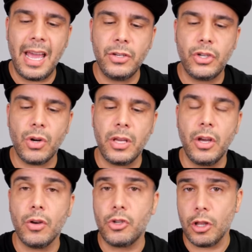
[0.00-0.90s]
tons
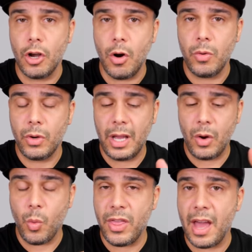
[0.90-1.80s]
of machines that
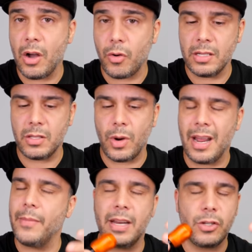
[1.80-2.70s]
you can use it
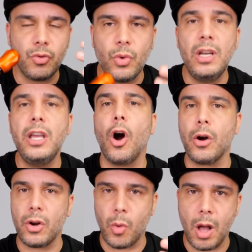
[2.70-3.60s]
for,
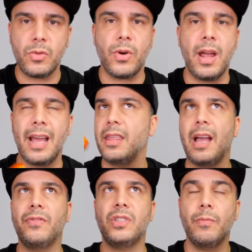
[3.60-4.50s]
and that's
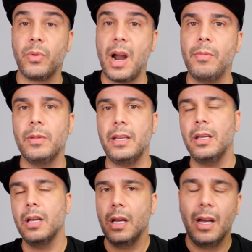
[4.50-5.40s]
it. Now,
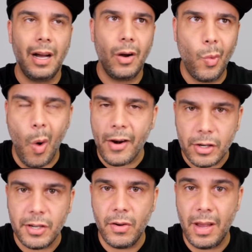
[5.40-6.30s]
we have it in
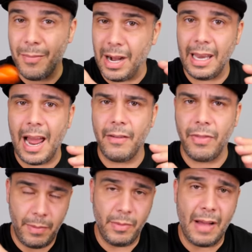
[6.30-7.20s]
all the colors, the
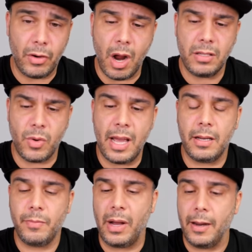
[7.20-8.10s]
7 colors, and we
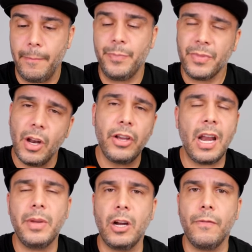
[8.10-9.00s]
also make some special
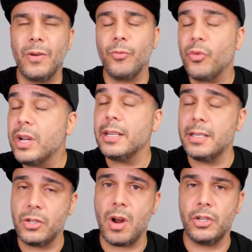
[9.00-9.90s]
edition colors. I think right
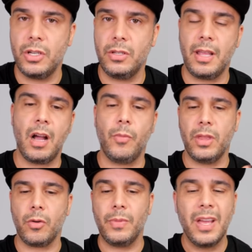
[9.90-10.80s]
now we have the Urban
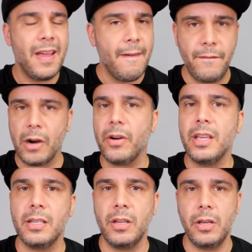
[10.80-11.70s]
Camo
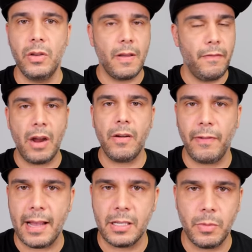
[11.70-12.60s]
version. It's our
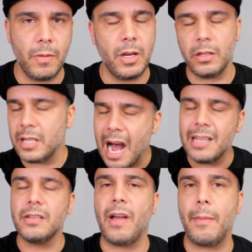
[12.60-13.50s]
special edition, and you
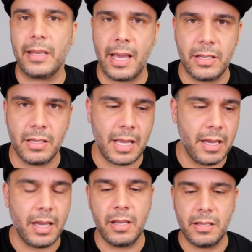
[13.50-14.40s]
can get the matching
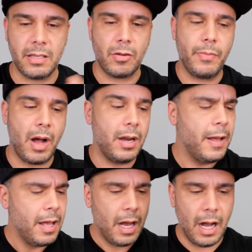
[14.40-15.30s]
Urban Camo machine. So
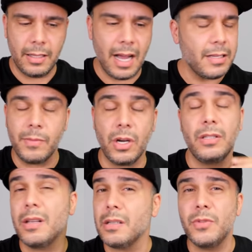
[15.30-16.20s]
it comes in the
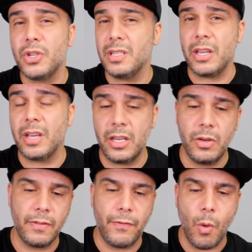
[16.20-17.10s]
tangerine and the
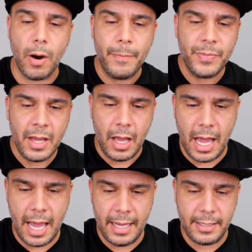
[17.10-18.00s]
bubblegum and the black, the
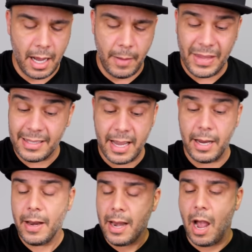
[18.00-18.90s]
gunmetal,
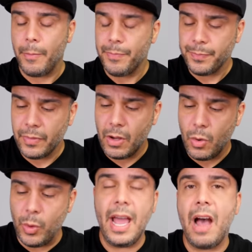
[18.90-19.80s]
Kryptonite,
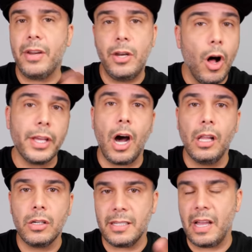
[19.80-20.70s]
Seafoam,
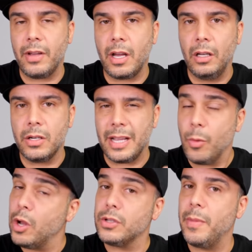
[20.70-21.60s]
and the ruby.
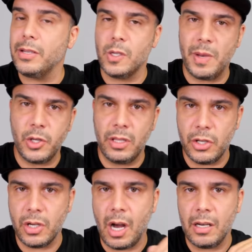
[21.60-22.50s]
So those are the
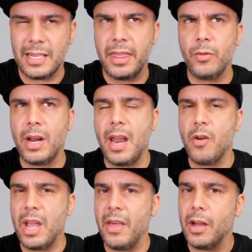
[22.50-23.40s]
color plus.
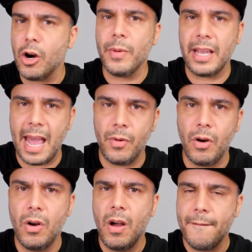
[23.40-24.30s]
Now also we have the
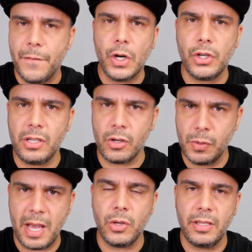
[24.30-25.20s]
blue, which is really
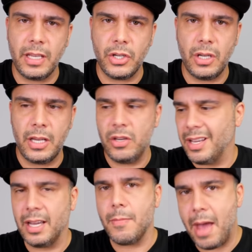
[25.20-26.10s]
nice, the
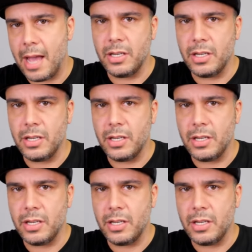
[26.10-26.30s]
deep blue.